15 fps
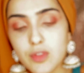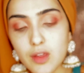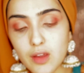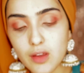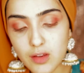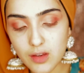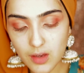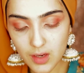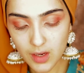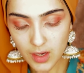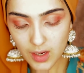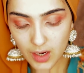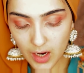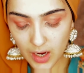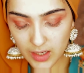there,
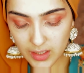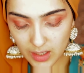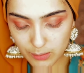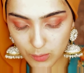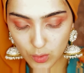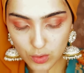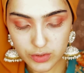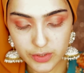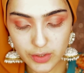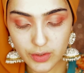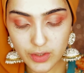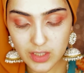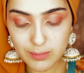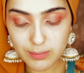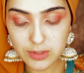and I'm also
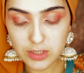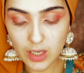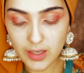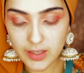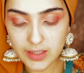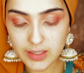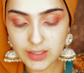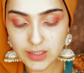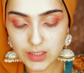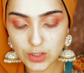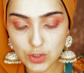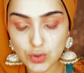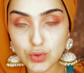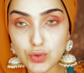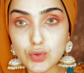gonna apply it
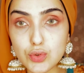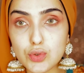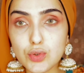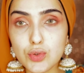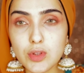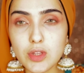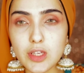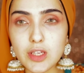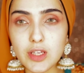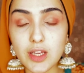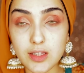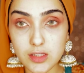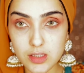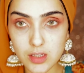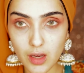to the
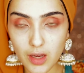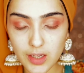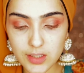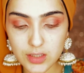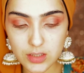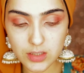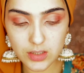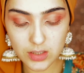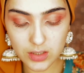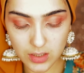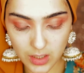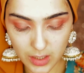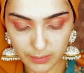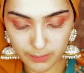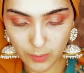inside
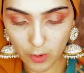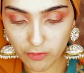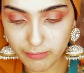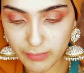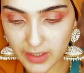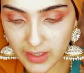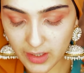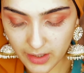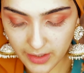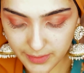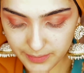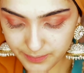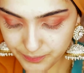of my eye.